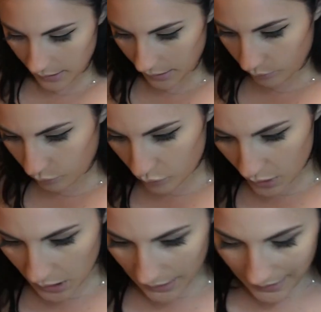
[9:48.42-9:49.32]
I
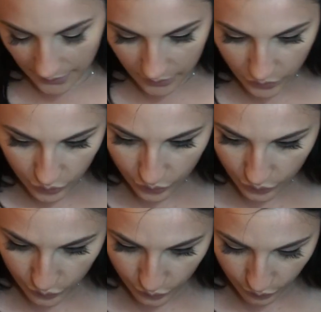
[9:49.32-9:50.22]
would like
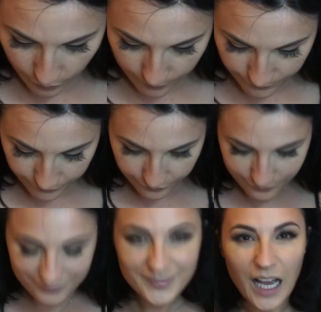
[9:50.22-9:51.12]
to
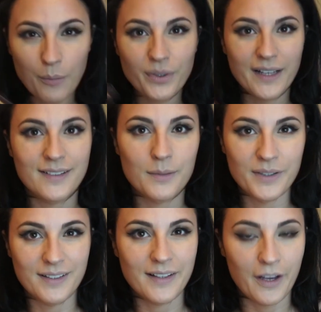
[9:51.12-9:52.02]
apply some
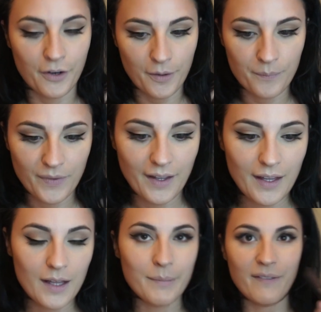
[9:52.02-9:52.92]
mascara.
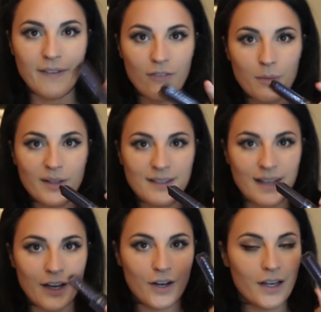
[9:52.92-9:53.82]
My favorite
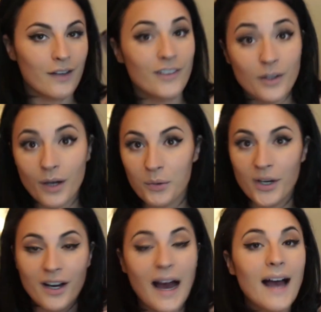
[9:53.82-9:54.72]
mascara, even though I
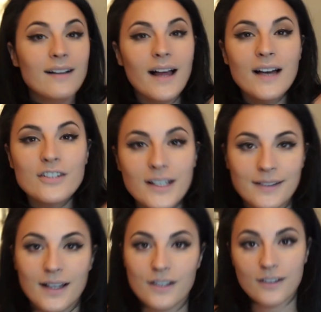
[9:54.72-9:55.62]
wear eyelash
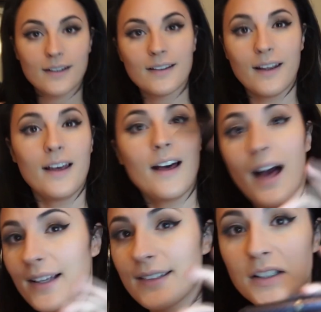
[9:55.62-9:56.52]
extensions,
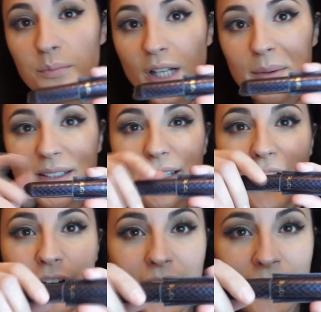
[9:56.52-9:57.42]
I still apply
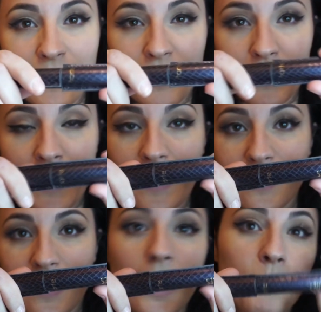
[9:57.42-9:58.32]
mascara. It's the
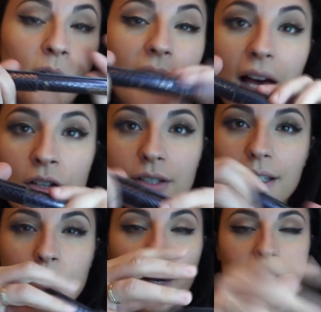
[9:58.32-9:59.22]
Lights, Camera,
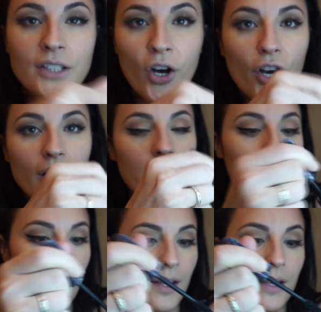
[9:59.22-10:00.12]
Lashes by Tarte.
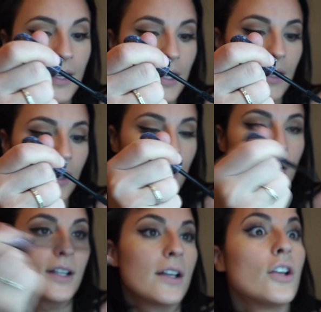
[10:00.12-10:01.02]
It
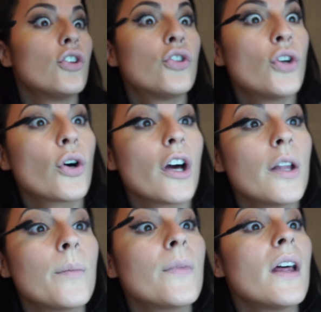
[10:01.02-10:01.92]
is so
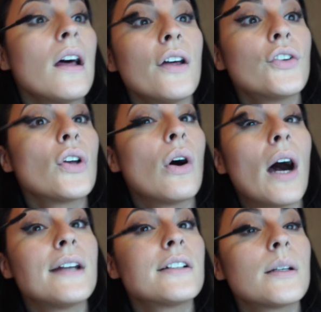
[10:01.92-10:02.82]
good. So
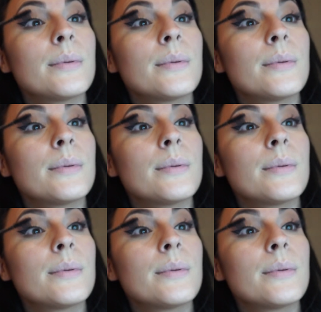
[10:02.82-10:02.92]
I just